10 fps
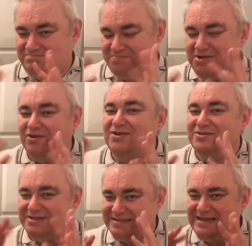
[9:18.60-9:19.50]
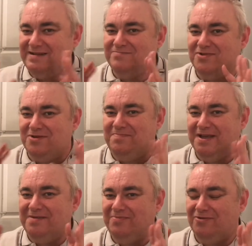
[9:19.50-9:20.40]
You'll understand more,
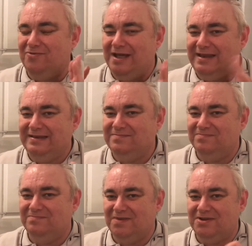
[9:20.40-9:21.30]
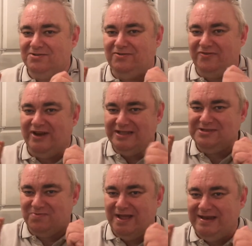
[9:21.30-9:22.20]
people, when, my good
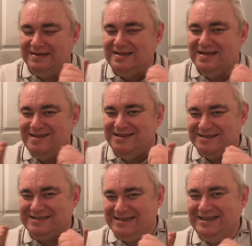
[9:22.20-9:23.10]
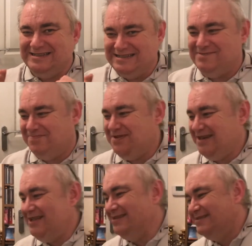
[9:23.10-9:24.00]
friends, when you see it. It's
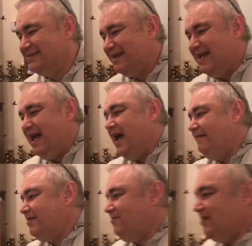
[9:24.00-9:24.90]
brilliant. Have a quick